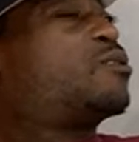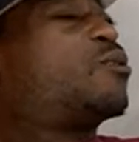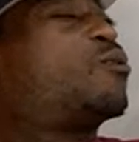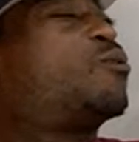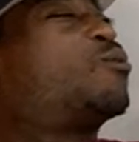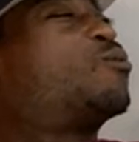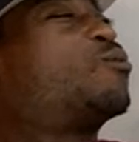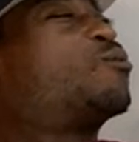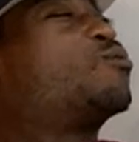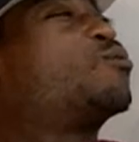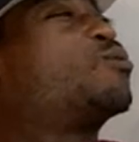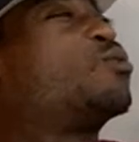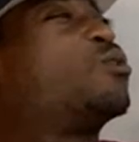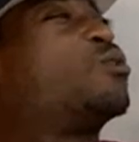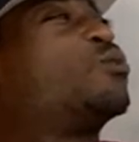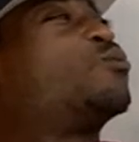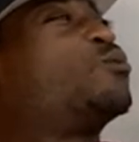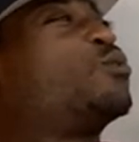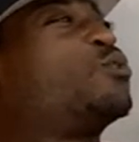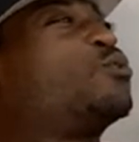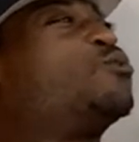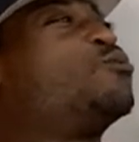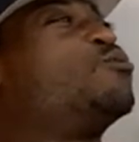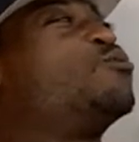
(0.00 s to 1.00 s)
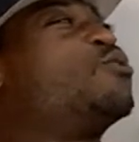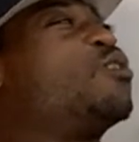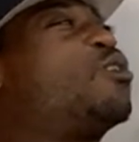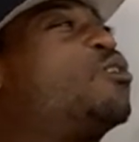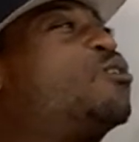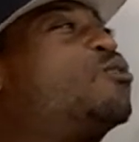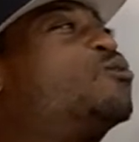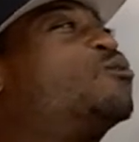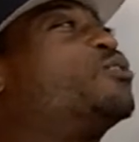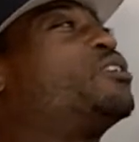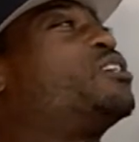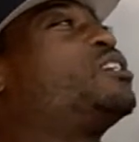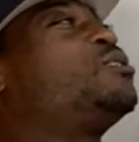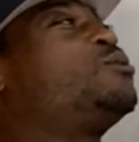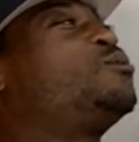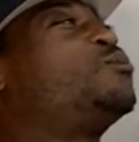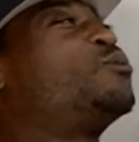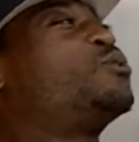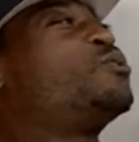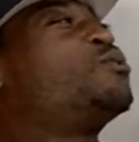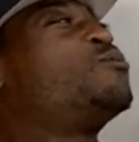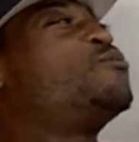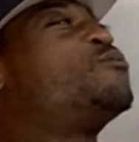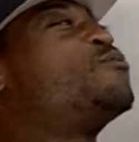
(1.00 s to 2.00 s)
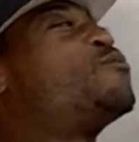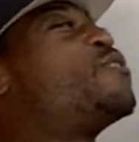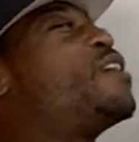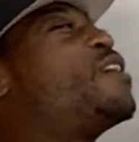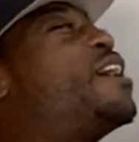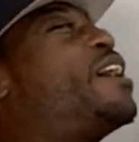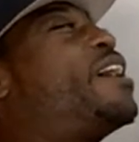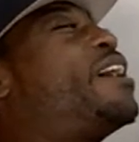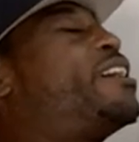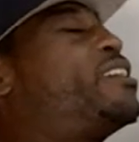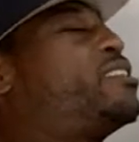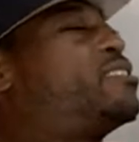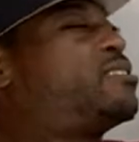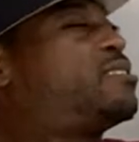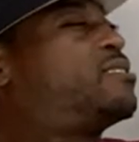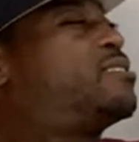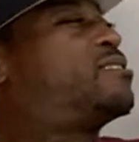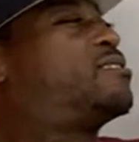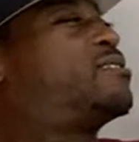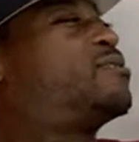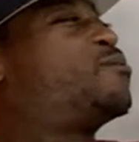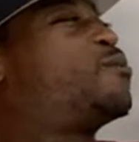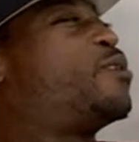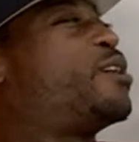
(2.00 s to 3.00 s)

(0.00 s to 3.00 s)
So when you don't eat, when you fast,